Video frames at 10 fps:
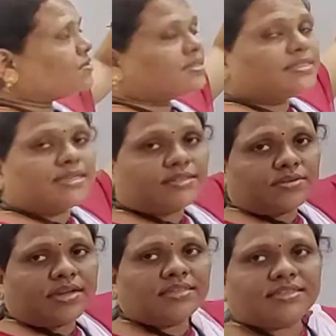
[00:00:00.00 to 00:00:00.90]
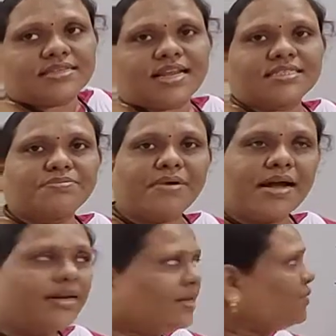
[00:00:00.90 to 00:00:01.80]
so this resonance is
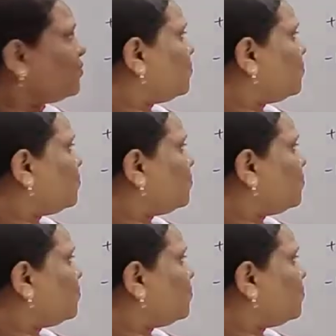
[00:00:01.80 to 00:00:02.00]
classified into